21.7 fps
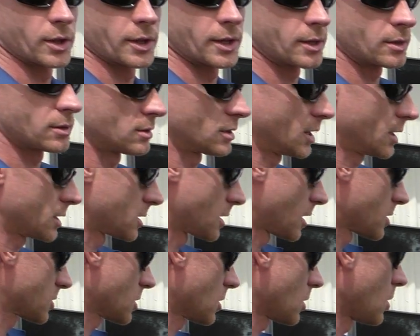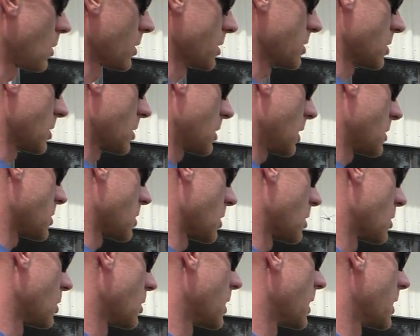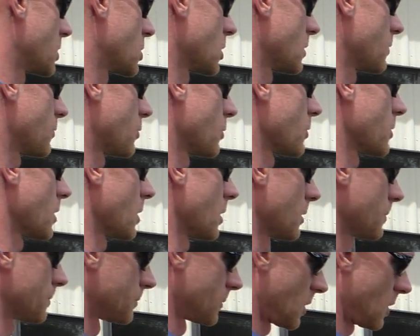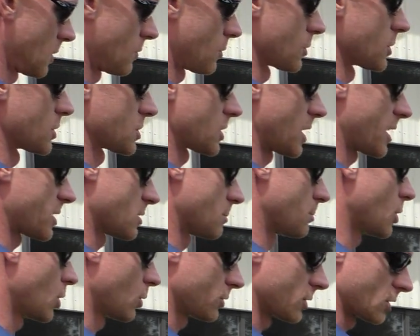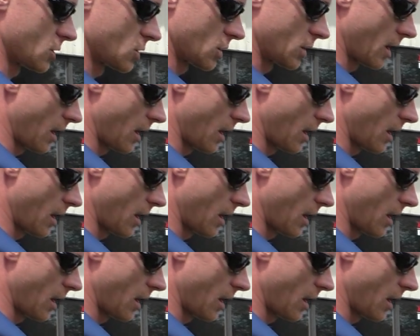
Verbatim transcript: It it does it all. It's a, it's a good engine for the for the size of boat that you